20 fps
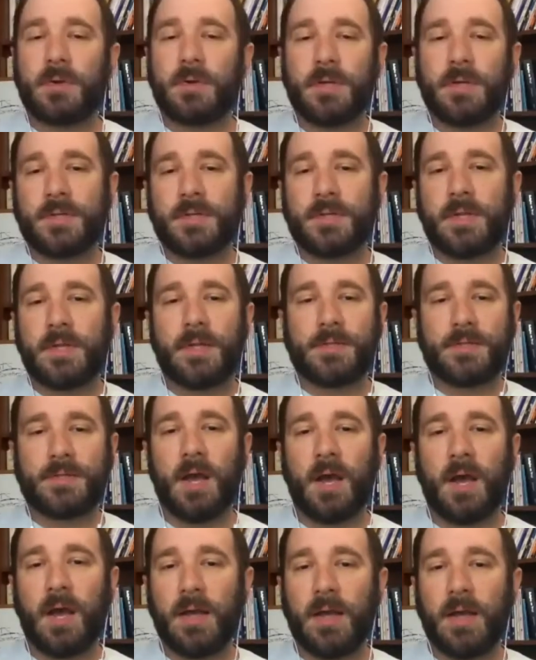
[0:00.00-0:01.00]
has, gets to
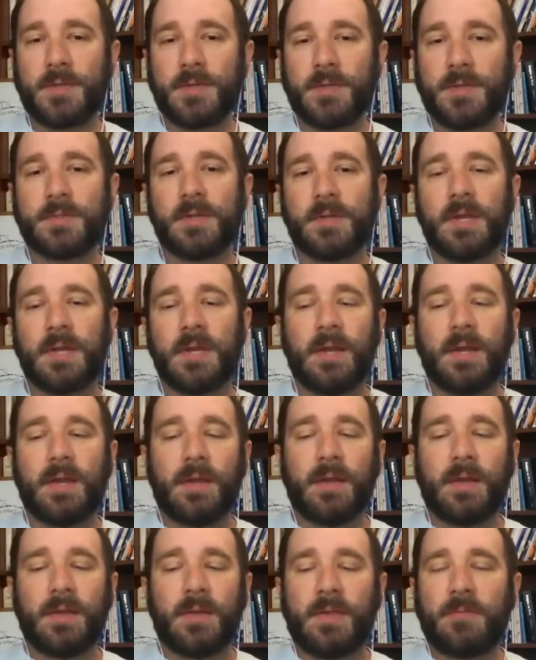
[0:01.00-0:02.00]
us
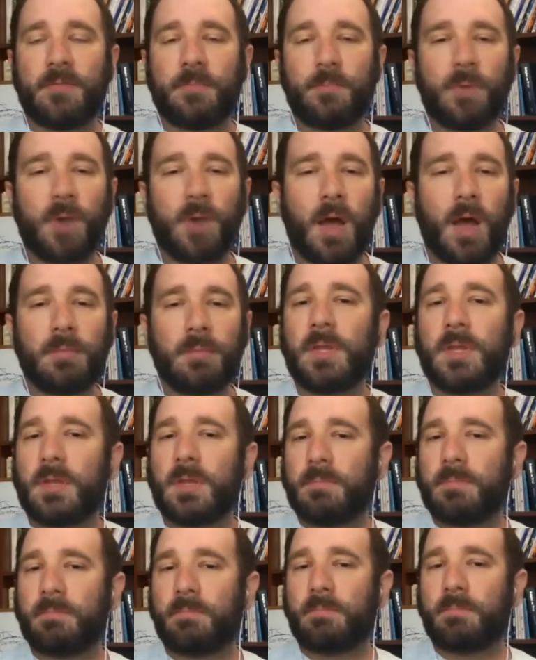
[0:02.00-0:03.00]
they've
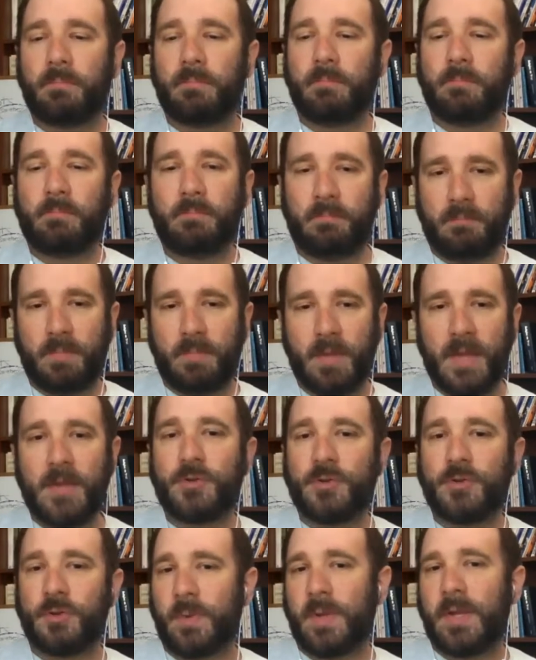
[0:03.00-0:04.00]
probably
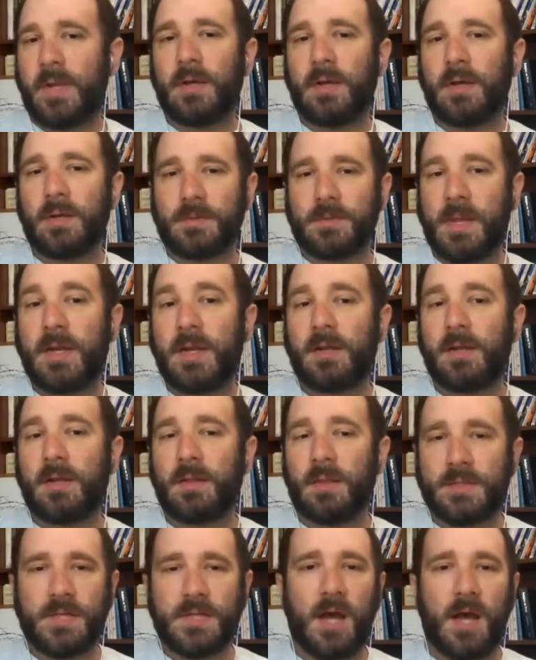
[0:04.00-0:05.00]
been doing spending a
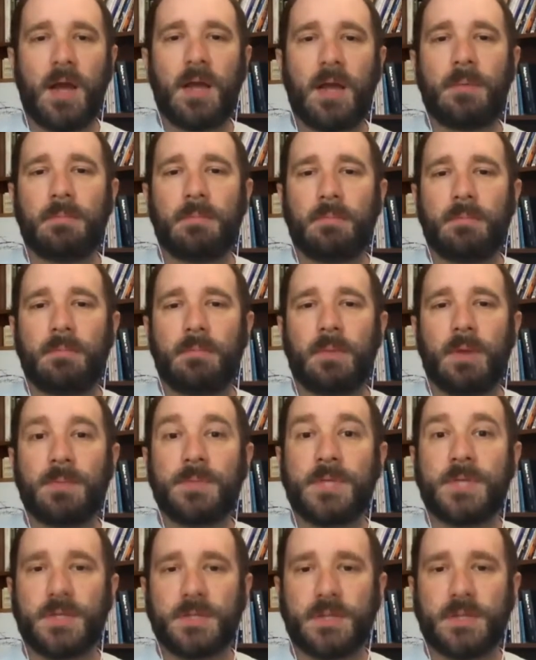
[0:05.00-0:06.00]
lot of time
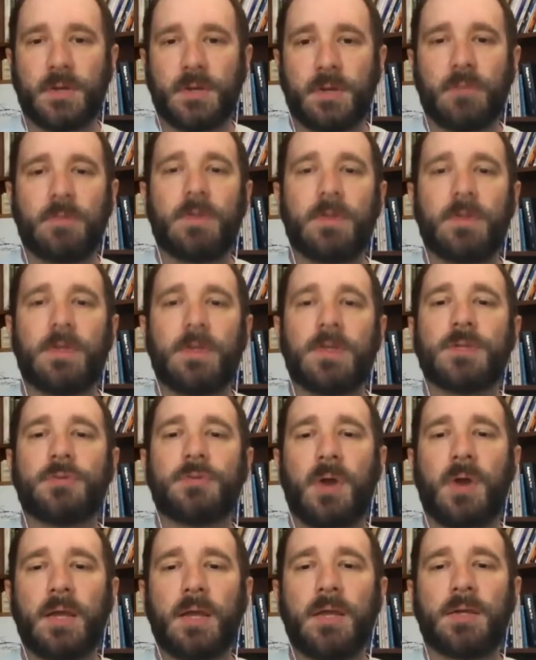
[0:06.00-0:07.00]
obsessing over this and
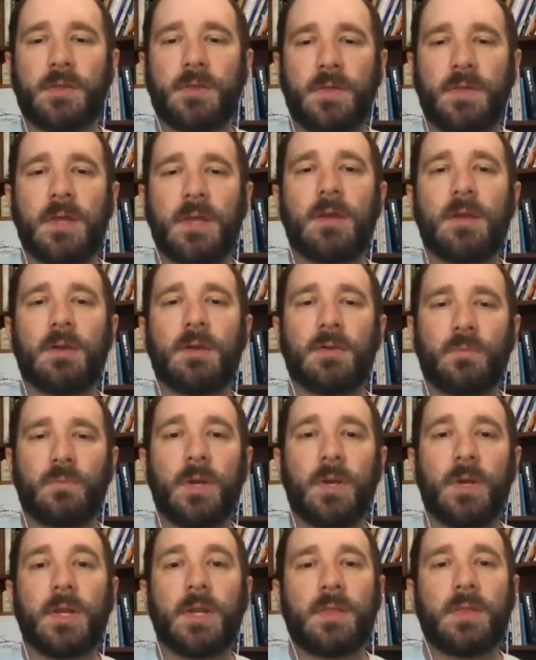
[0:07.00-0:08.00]
trying to think of what
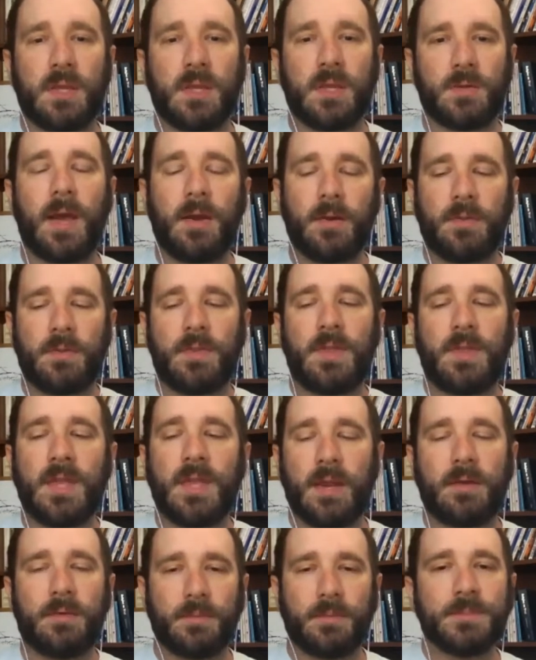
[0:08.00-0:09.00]
can they do how do they
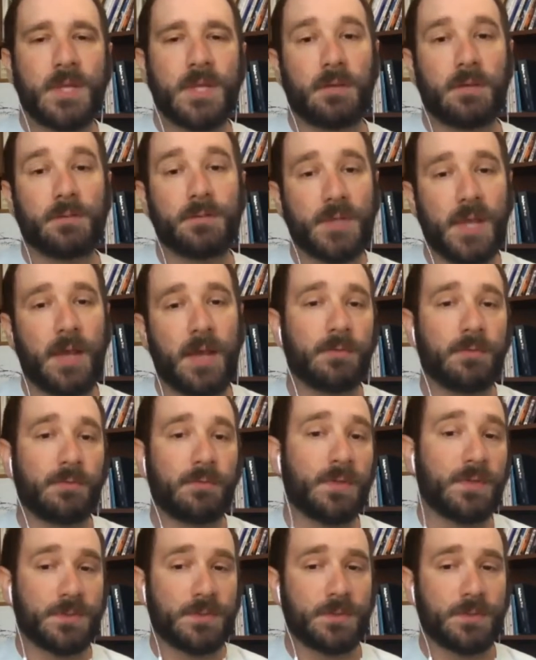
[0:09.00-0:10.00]
get themselves out of
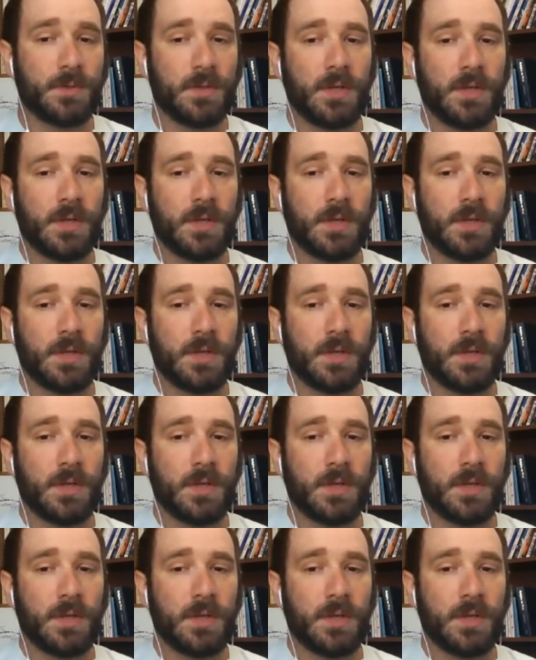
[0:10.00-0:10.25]
this